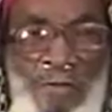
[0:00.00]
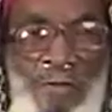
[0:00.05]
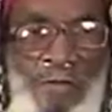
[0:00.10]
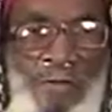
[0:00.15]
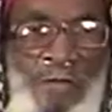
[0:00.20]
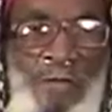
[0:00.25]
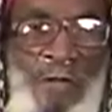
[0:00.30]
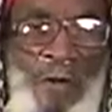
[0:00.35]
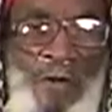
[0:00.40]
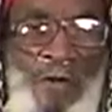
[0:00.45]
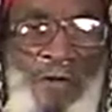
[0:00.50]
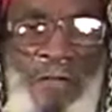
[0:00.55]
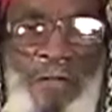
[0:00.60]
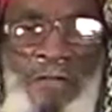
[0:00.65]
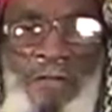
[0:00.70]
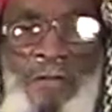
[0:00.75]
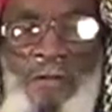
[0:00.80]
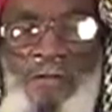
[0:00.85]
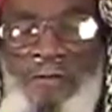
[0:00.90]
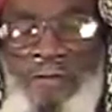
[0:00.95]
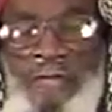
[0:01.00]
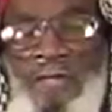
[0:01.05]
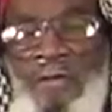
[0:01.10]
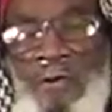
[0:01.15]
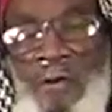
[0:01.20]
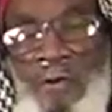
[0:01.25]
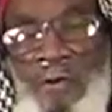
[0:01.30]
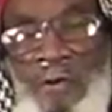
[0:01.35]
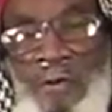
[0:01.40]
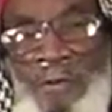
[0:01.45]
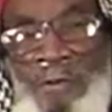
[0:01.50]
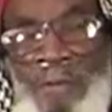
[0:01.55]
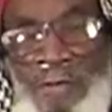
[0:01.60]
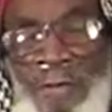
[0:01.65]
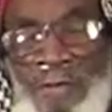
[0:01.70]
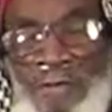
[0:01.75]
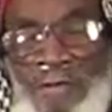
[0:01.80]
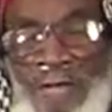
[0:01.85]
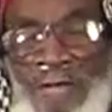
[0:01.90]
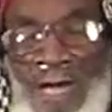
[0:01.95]
that know what
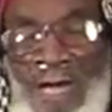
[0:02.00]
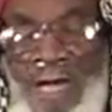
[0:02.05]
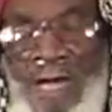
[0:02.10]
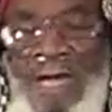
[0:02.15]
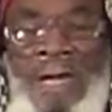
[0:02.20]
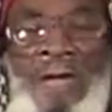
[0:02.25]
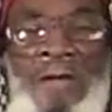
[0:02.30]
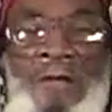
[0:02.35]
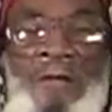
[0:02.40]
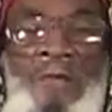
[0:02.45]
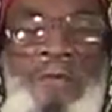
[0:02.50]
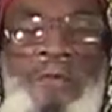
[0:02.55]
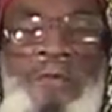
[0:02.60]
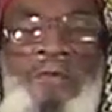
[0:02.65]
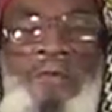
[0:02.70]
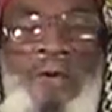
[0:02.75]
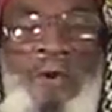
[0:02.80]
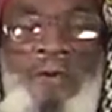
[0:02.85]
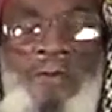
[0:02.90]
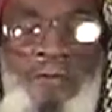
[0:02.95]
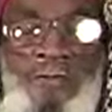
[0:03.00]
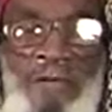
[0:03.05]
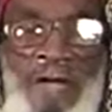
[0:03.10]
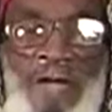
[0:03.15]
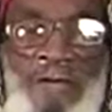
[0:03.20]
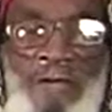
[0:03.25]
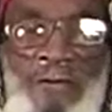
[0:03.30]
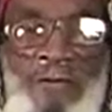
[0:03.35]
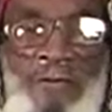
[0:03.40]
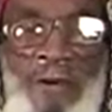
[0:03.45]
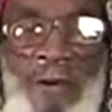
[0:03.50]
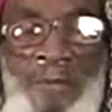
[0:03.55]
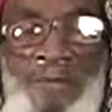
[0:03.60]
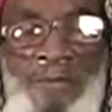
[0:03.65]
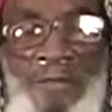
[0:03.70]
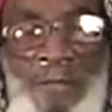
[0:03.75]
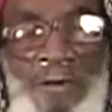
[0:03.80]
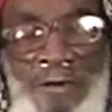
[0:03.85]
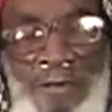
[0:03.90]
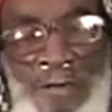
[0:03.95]
people say will know exactly who I'm
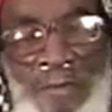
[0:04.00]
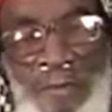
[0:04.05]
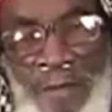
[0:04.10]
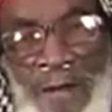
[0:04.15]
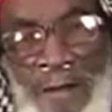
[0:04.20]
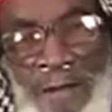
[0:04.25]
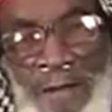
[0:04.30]
talking about.